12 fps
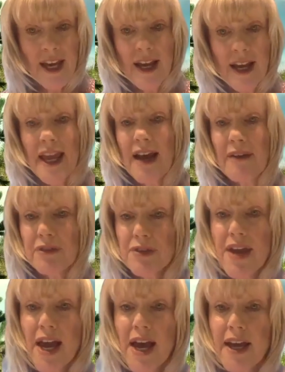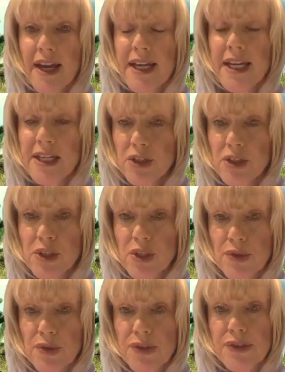After that, I
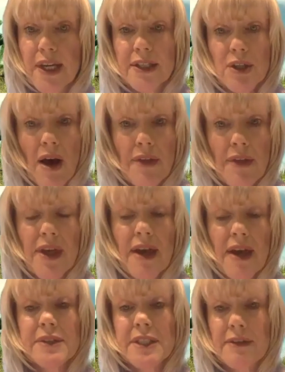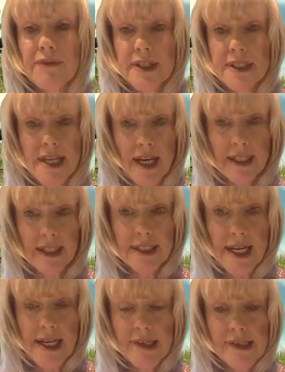introduced and taught them different
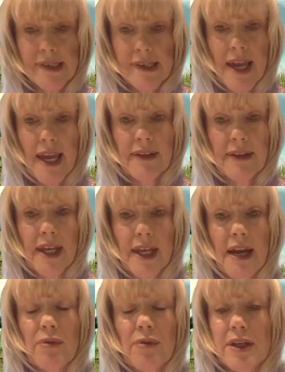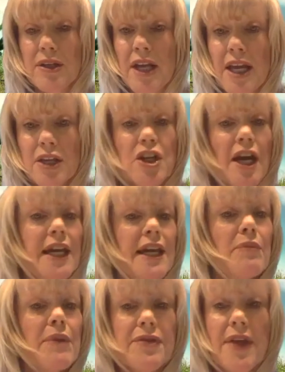techniques, and then I would check
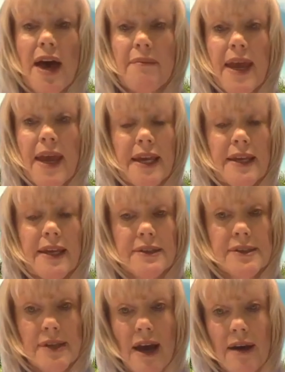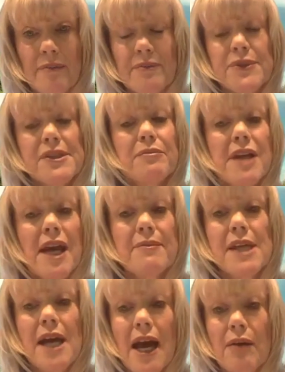in with them. And
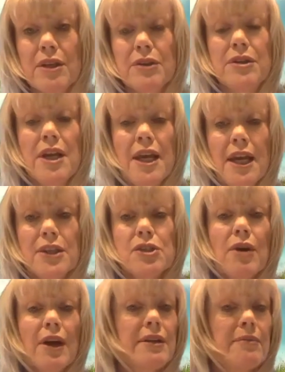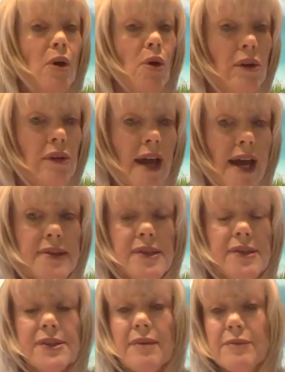sometimes I would instruct them whole
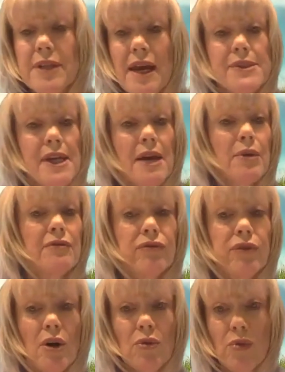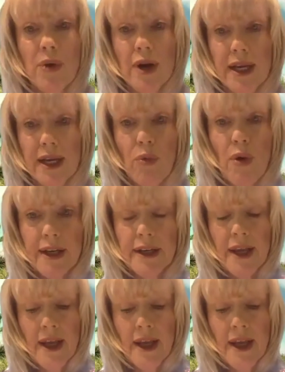class. Sometimes I would float one-on-one